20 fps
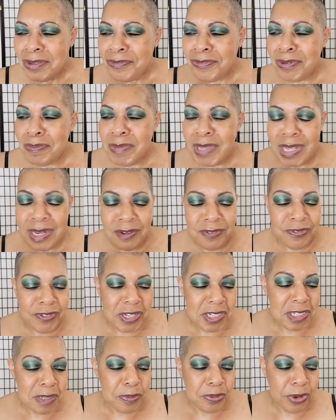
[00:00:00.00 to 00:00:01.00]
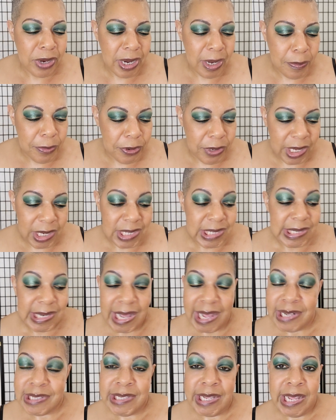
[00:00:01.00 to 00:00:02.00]
for me, the Fenty primer, and it's
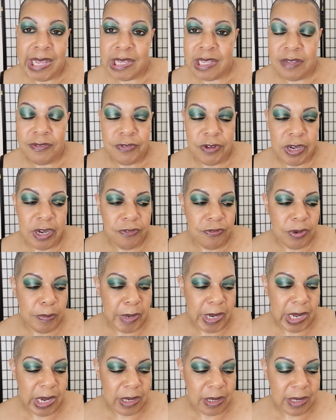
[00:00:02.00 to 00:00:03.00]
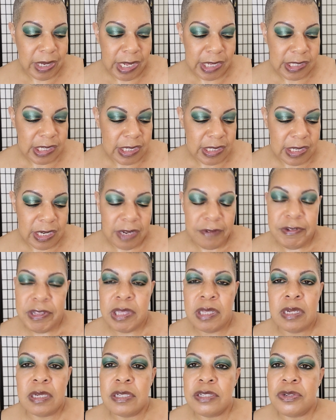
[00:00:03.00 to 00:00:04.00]
not tacky for everybody. As I said,
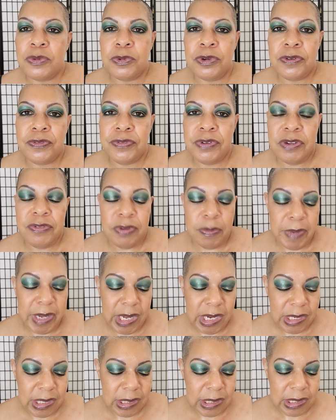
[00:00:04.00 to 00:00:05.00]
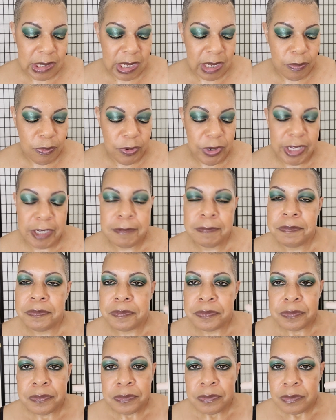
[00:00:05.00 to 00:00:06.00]
everything doesn't work for everybody the same way.
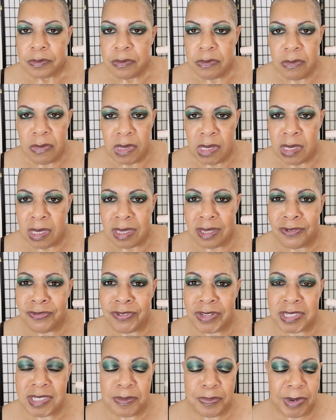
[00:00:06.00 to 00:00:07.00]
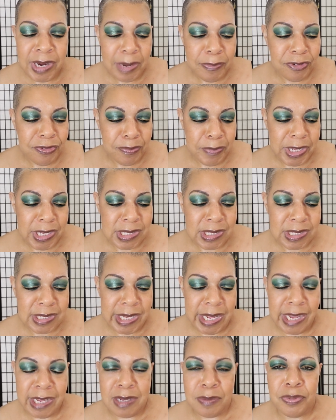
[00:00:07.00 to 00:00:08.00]
The Fenty primer for me is a
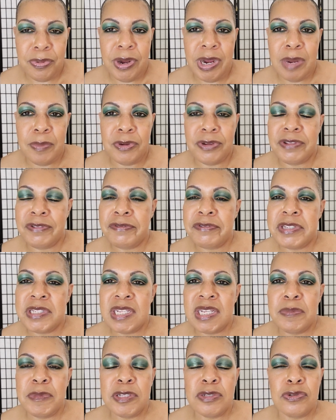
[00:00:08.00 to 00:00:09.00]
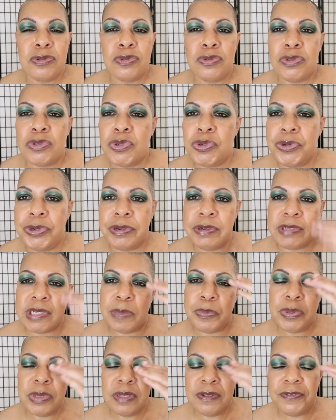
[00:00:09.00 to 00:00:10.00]
tacky primer, and you see me do tutorials.
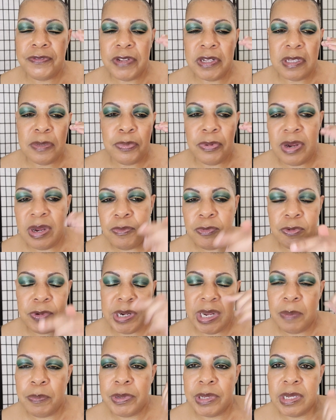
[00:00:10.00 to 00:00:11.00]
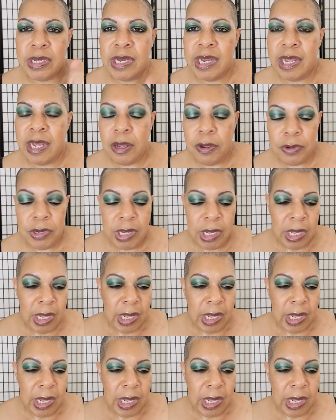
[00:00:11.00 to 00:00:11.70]
I put the Fenty primer on, I blend it out.